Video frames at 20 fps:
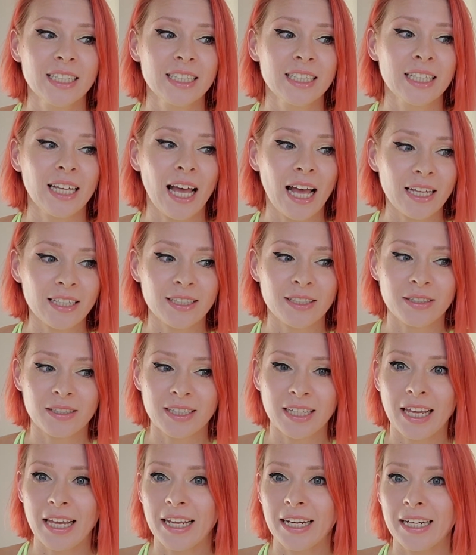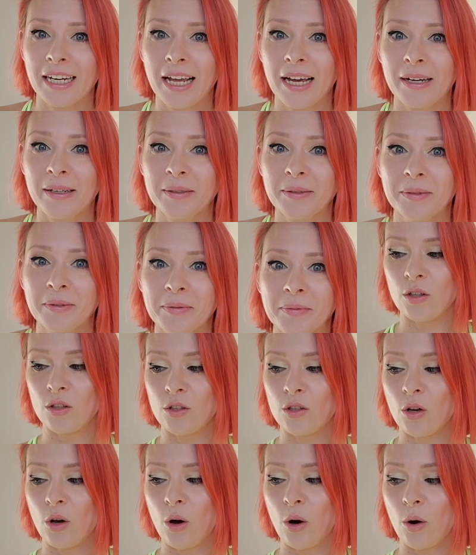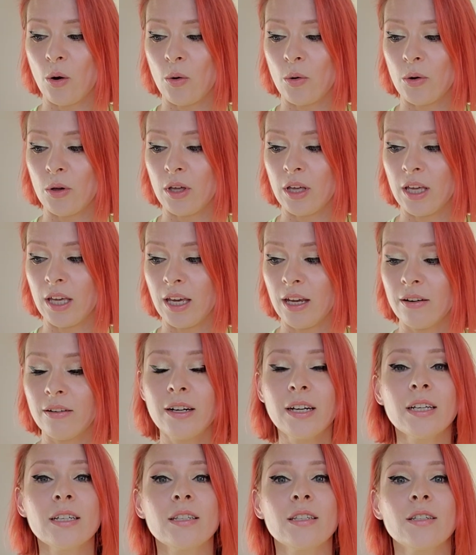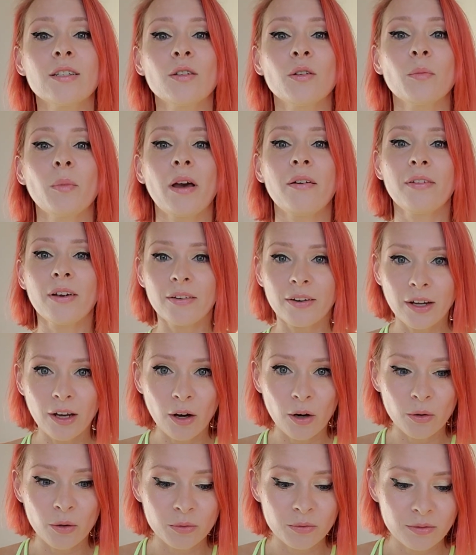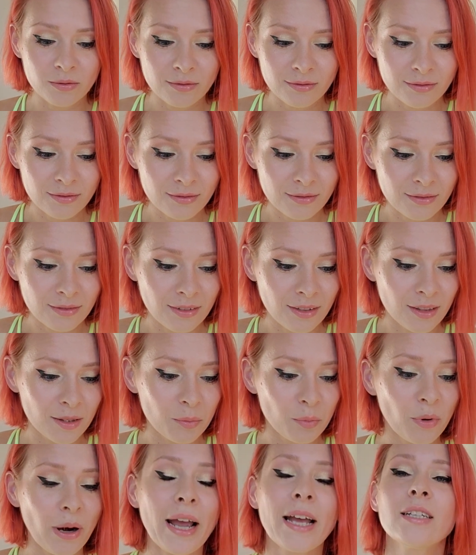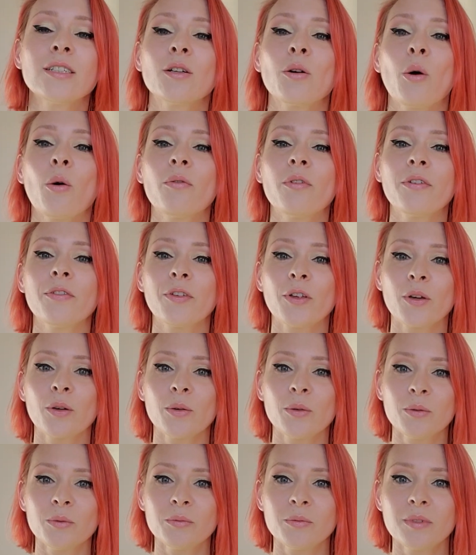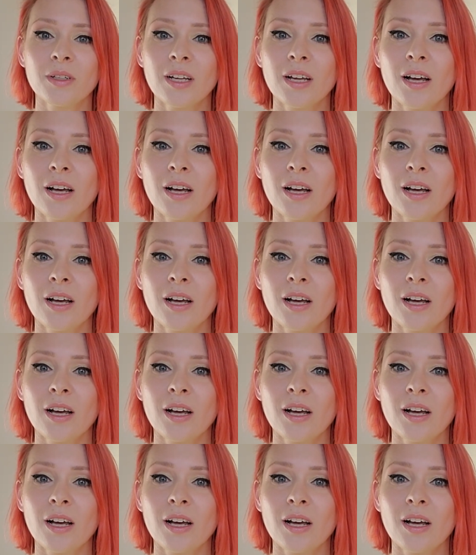has to say it now. So here is to my very own brand overview